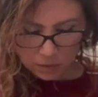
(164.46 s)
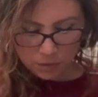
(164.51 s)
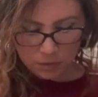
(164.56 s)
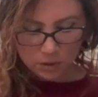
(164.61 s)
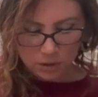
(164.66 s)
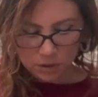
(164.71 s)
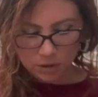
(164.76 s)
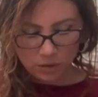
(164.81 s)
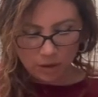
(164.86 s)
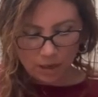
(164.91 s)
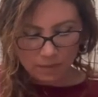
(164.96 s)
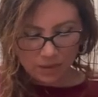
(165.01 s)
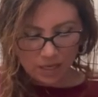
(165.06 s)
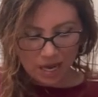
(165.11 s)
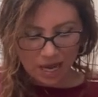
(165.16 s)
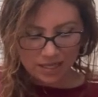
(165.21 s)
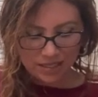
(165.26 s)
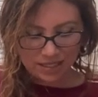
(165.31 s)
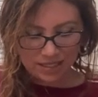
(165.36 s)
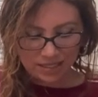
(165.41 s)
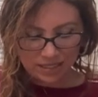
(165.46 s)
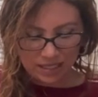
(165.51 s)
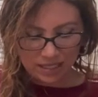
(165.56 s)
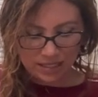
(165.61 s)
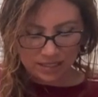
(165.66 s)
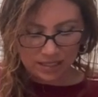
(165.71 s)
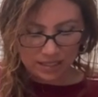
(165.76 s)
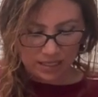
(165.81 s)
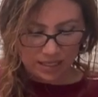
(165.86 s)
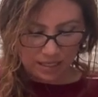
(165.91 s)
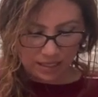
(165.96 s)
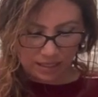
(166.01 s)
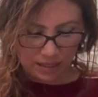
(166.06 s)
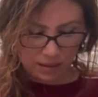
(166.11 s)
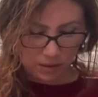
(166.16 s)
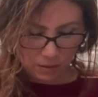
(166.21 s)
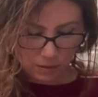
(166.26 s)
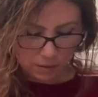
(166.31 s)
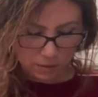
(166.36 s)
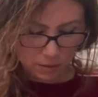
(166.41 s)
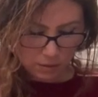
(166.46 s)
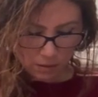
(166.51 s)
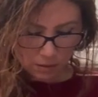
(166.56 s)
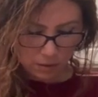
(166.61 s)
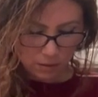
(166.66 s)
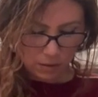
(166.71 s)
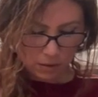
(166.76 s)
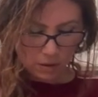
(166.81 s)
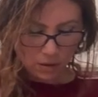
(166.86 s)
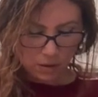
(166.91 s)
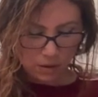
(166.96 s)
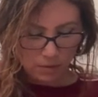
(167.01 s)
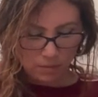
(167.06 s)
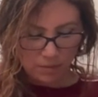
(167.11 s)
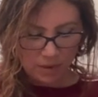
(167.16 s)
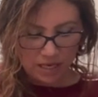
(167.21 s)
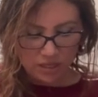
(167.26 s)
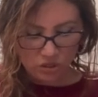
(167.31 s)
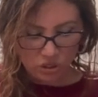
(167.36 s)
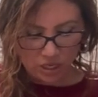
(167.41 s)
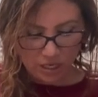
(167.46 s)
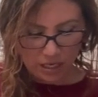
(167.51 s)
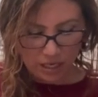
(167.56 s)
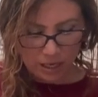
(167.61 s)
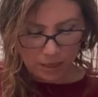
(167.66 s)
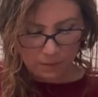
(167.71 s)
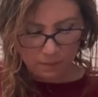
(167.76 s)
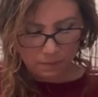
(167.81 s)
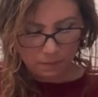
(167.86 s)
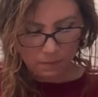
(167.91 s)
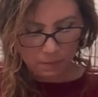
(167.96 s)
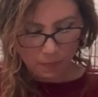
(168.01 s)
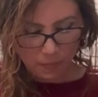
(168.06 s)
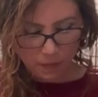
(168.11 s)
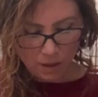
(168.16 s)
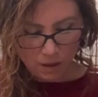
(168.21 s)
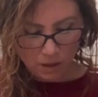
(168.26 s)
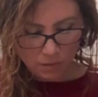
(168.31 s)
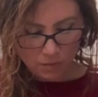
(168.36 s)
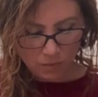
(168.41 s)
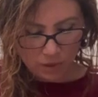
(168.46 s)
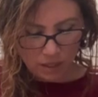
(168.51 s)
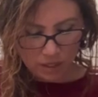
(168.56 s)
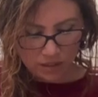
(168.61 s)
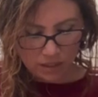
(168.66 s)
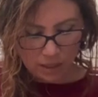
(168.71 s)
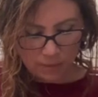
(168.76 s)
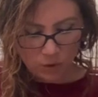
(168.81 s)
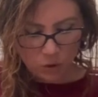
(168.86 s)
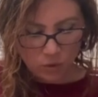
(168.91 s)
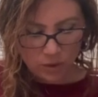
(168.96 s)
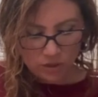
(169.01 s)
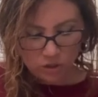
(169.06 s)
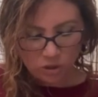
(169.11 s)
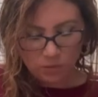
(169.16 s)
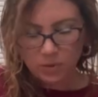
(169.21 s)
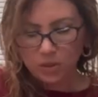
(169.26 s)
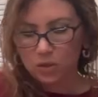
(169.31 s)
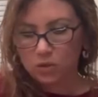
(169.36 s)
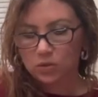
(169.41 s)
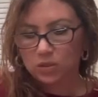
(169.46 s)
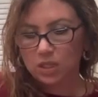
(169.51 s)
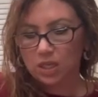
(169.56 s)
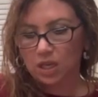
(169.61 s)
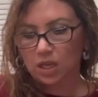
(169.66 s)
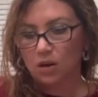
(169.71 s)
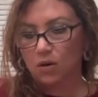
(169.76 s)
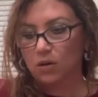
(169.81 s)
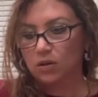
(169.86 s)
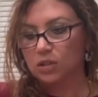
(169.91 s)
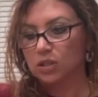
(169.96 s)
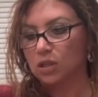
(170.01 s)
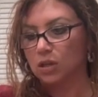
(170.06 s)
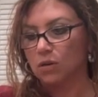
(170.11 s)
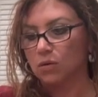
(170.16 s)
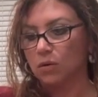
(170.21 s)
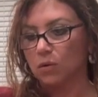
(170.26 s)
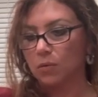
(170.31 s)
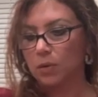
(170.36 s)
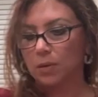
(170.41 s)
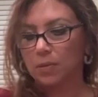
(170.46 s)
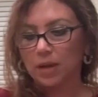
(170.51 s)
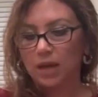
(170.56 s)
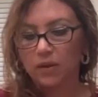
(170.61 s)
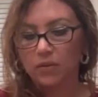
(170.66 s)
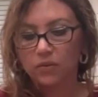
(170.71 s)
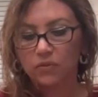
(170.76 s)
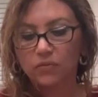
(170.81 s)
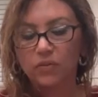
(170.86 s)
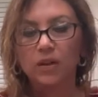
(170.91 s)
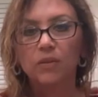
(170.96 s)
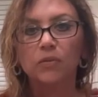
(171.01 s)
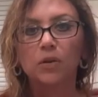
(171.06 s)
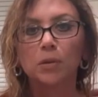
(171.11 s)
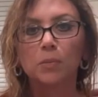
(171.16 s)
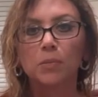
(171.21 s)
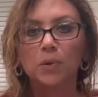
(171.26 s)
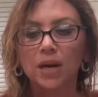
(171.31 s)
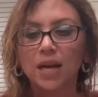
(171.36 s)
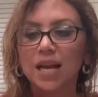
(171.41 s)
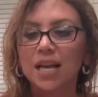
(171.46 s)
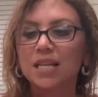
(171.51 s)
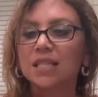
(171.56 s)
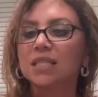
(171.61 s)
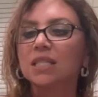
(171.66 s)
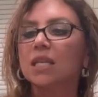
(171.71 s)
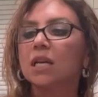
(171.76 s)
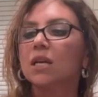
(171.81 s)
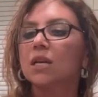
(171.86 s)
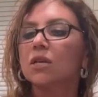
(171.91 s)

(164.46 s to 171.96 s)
So I'm not seasoning my chicken because I'm going to be using also one of my other favorite brands.